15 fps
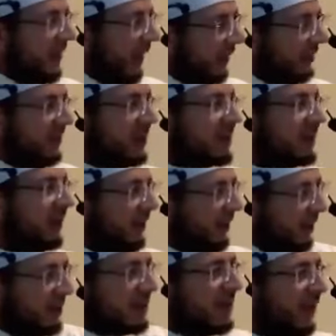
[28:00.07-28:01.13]
the hadith.
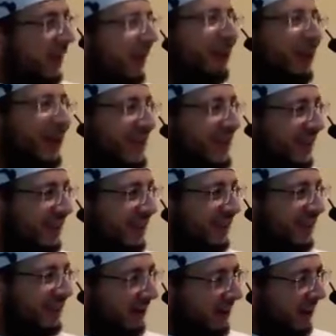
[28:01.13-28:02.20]
Here is the evidence.
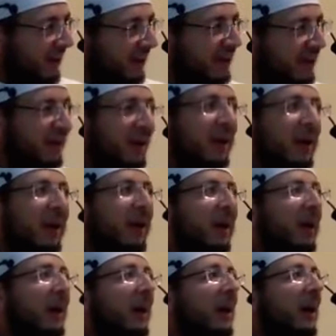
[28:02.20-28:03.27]
Okay?
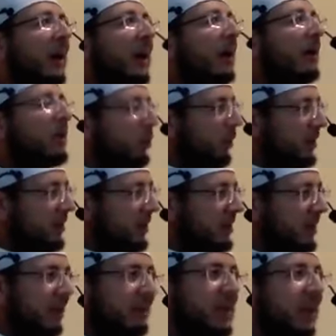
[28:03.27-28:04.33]

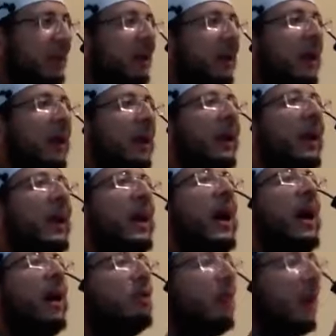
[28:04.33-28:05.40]
Rasulullah said,
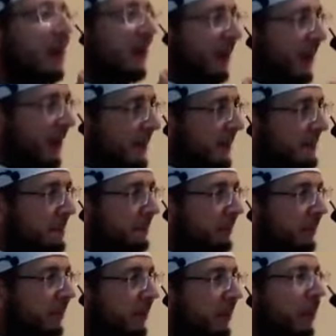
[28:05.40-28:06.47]
La darara
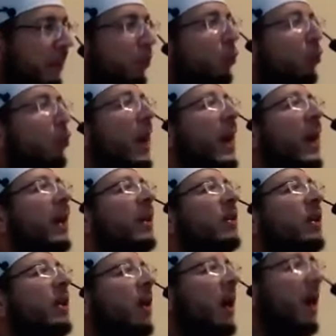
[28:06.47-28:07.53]
wala
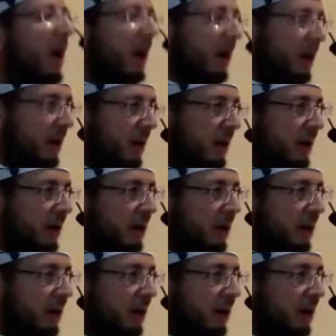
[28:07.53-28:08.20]
dirar.